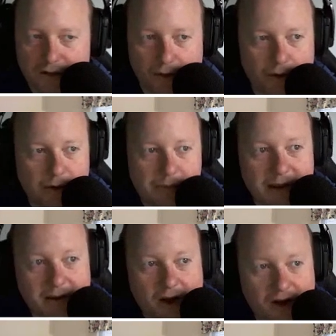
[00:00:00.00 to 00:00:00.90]
So there would
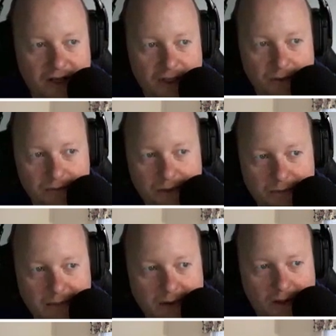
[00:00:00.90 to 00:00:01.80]
be costumes,
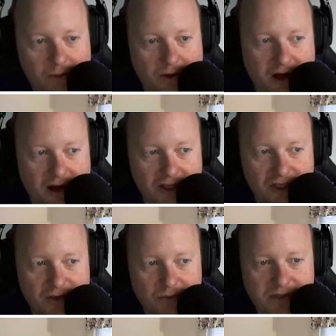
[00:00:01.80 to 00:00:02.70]
there'd be multiple
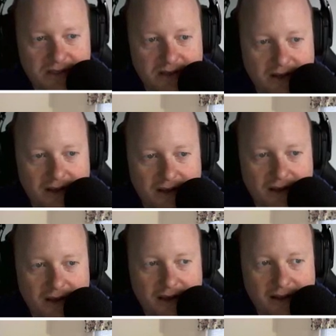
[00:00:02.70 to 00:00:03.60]
costumes.
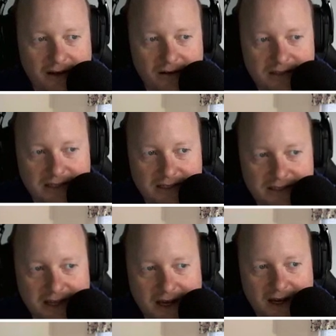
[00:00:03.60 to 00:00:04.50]
There's
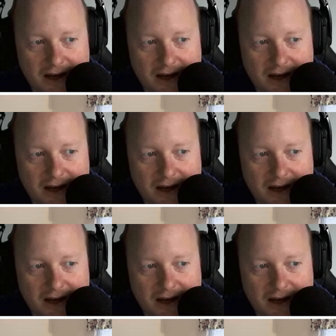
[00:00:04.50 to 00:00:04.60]
it's